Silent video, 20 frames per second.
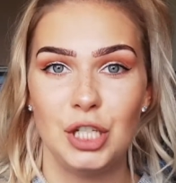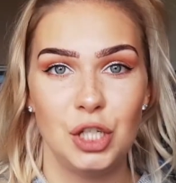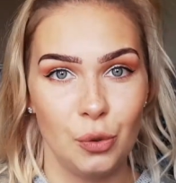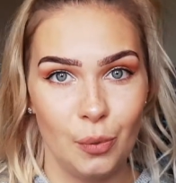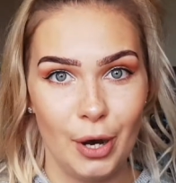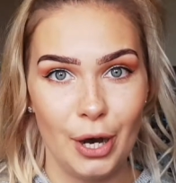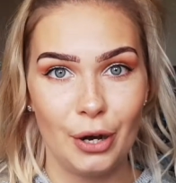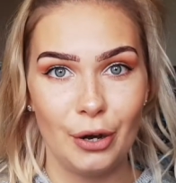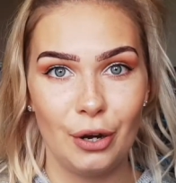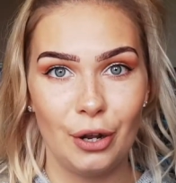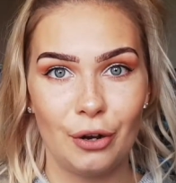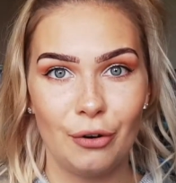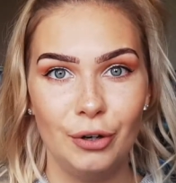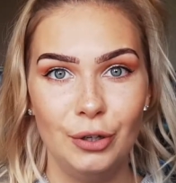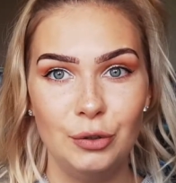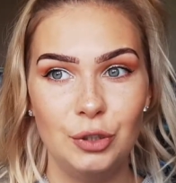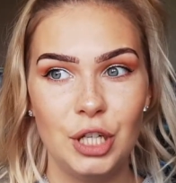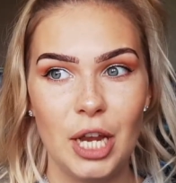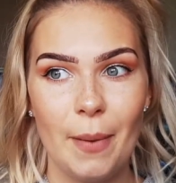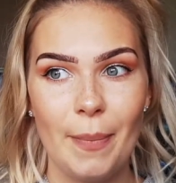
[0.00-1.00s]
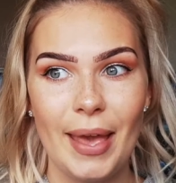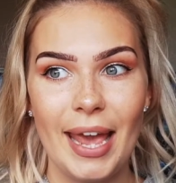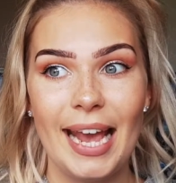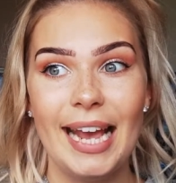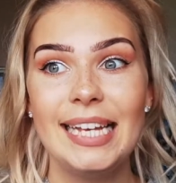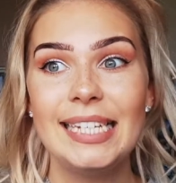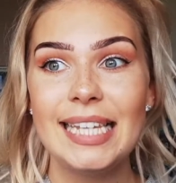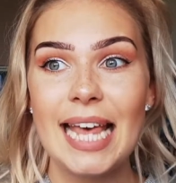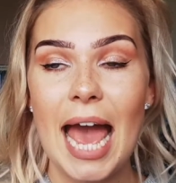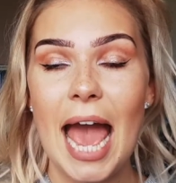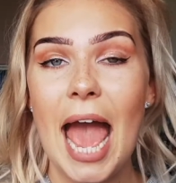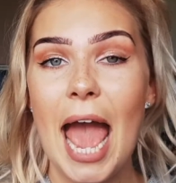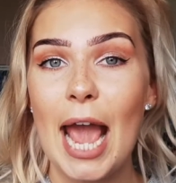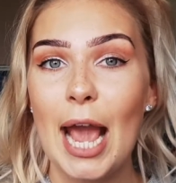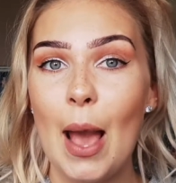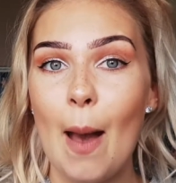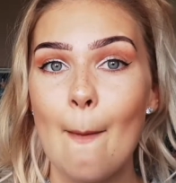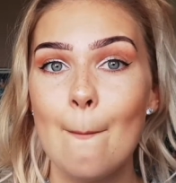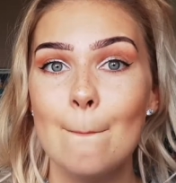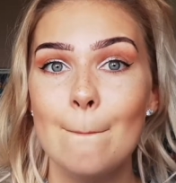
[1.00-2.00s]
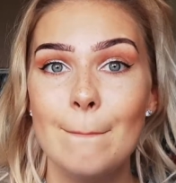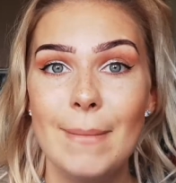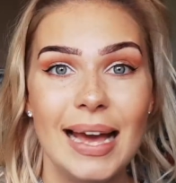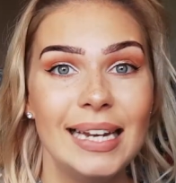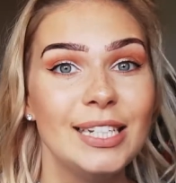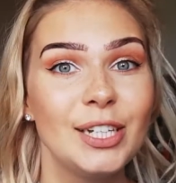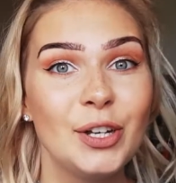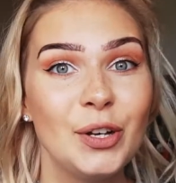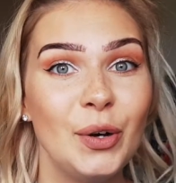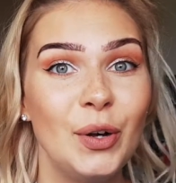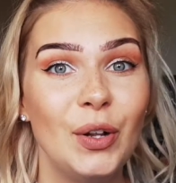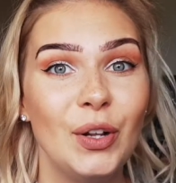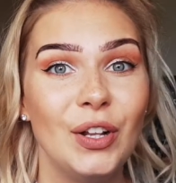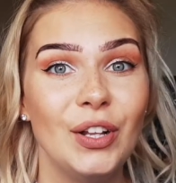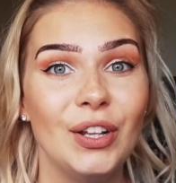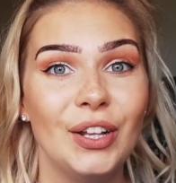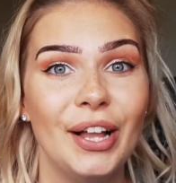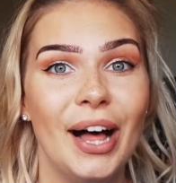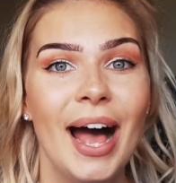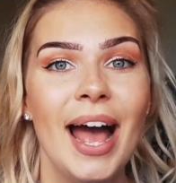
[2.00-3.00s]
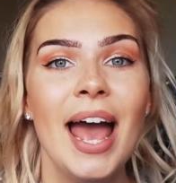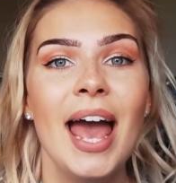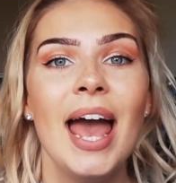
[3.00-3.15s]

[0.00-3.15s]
to work on a cruise ship is a medical.